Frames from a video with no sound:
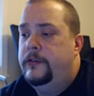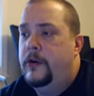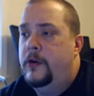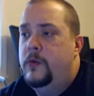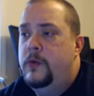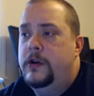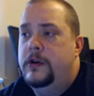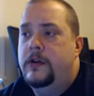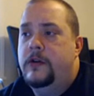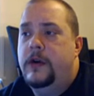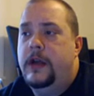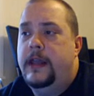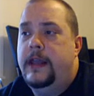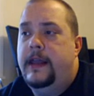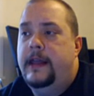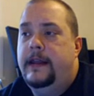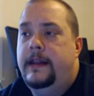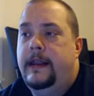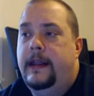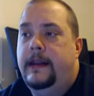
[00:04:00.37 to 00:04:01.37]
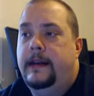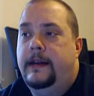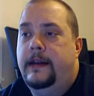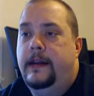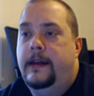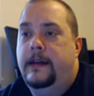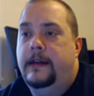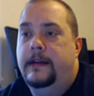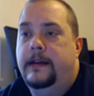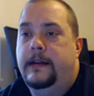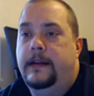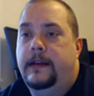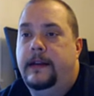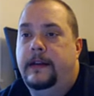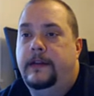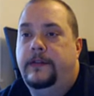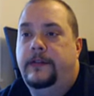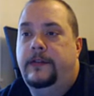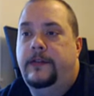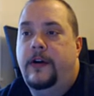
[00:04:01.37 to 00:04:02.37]
So we'll go ahead and
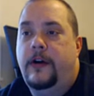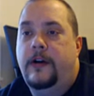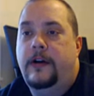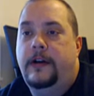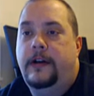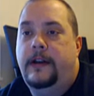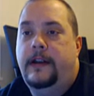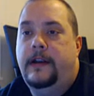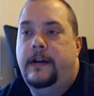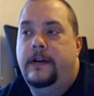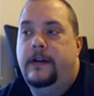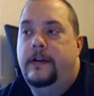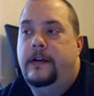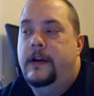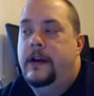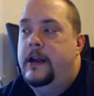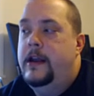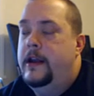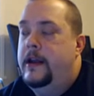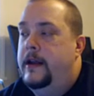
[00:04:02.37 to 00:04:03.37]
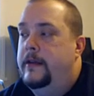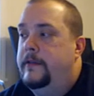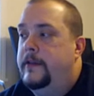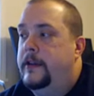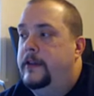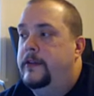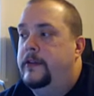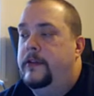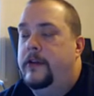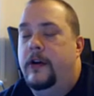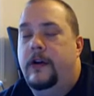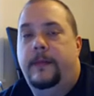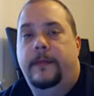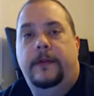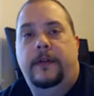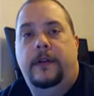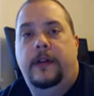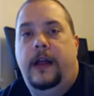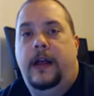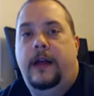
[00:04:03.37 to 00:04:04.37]
get started here. I've got the
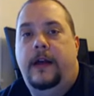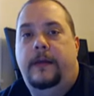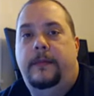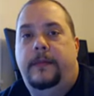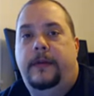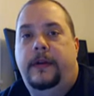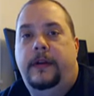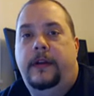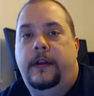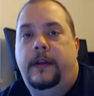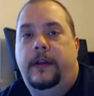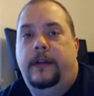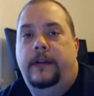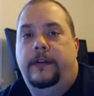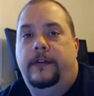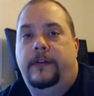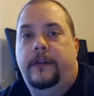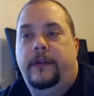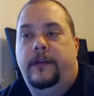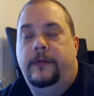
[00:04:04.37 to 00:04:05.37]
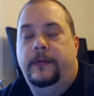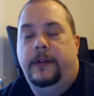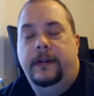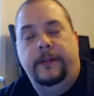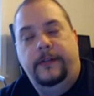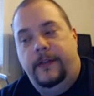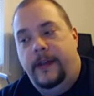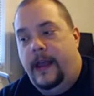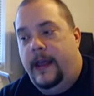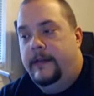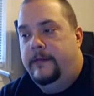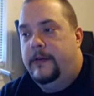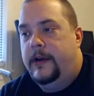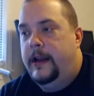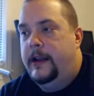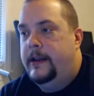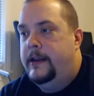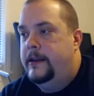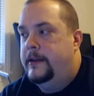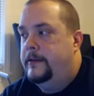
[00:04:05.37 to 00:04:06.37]
terminal up, so let's dive
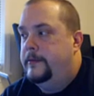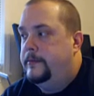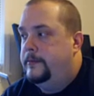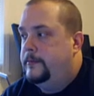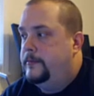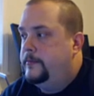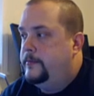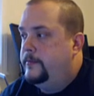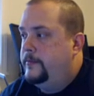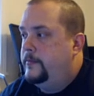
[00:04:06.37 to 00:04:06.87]
right in.